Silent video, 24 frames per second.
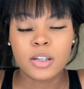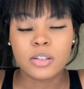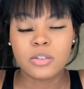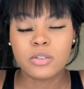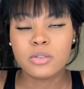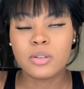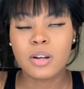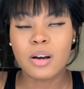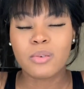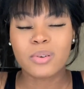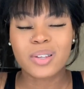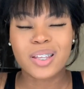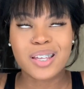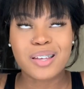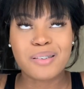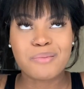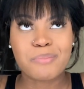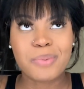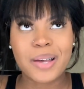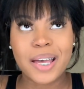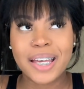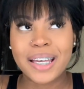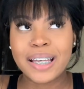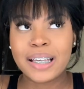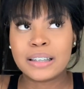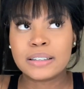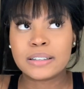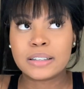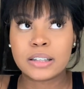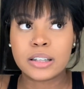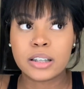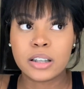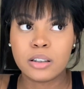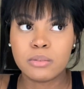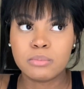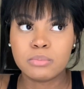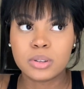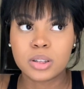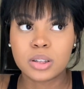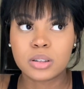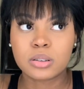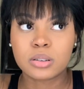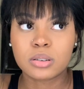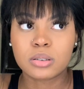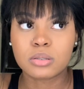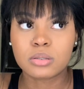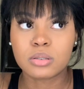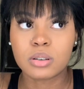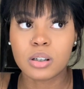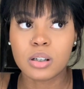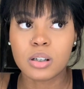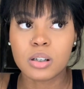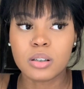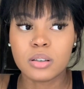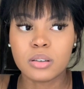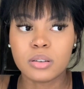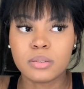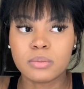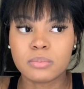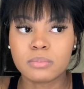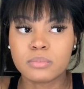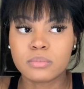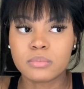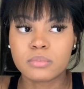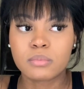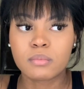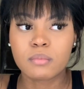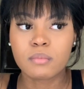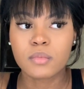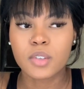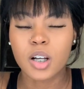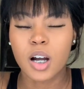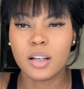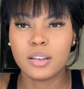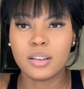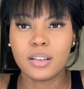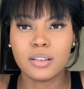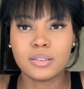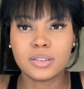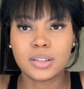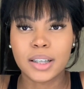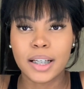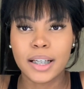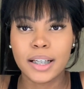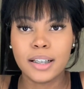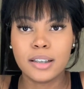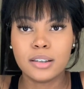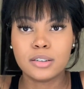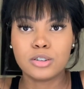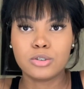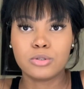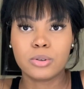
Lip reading: You don't get paid tips on those days.